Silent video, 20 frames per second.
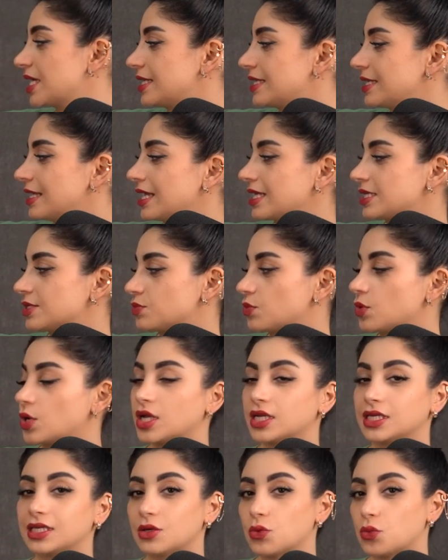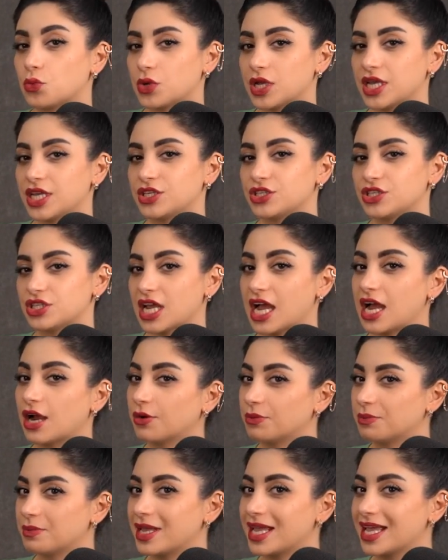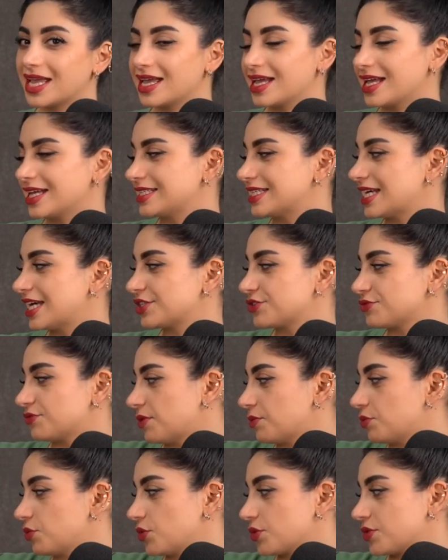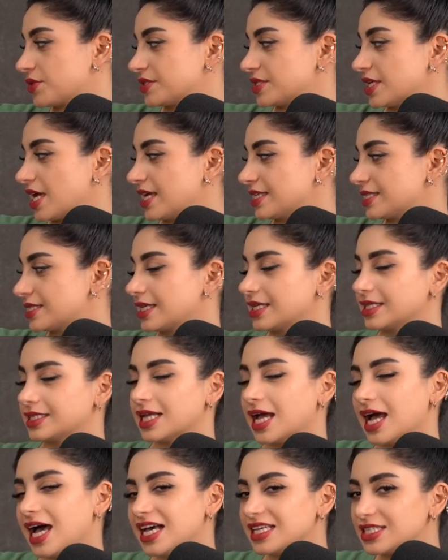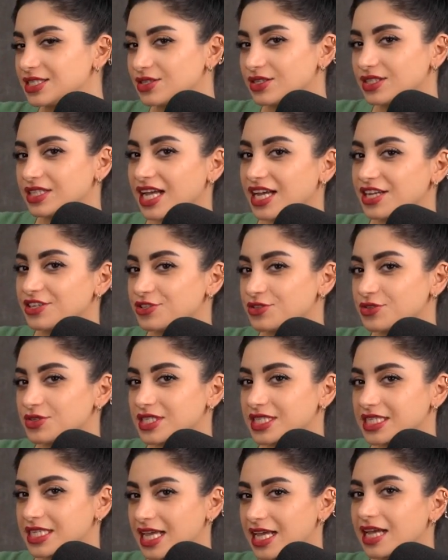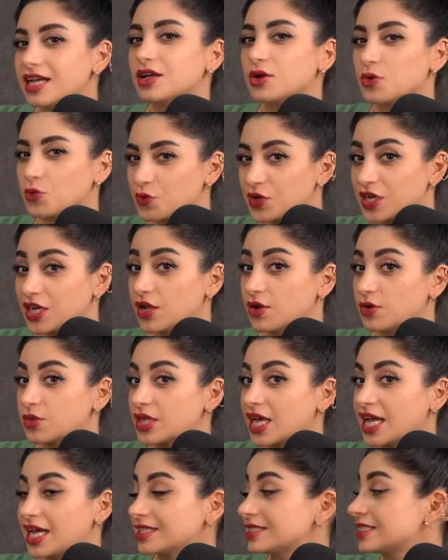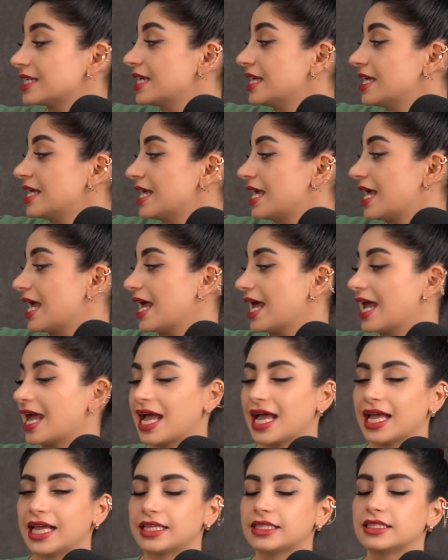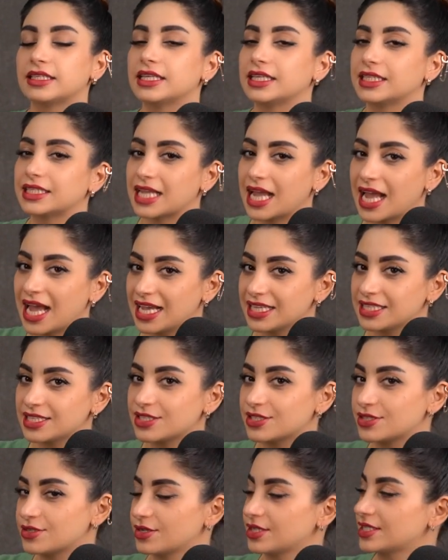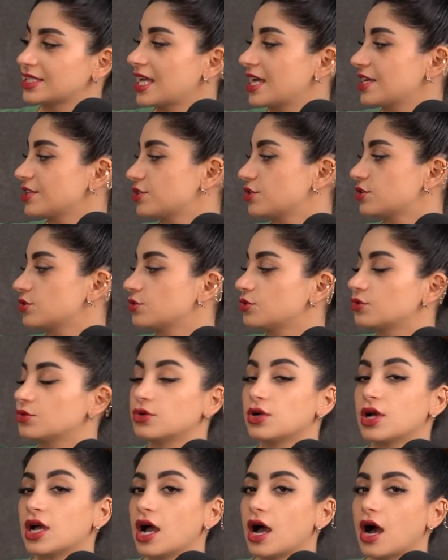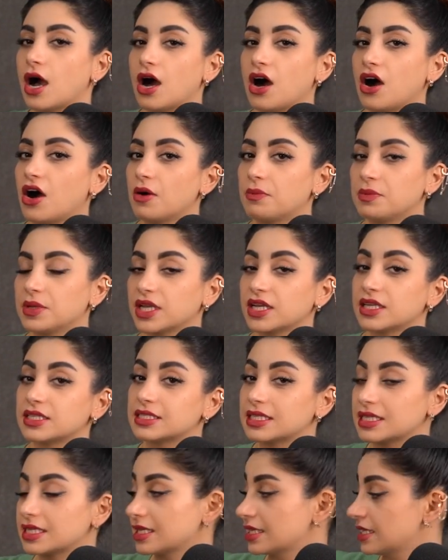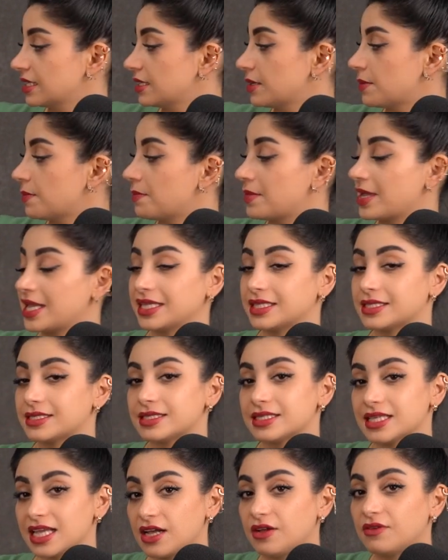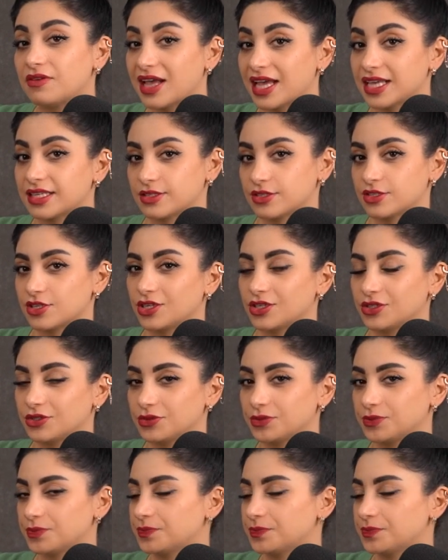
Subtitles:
Next one, which are me attached from both sides. It has to attach to se, we know that, and it has to attach to a because me itself has to.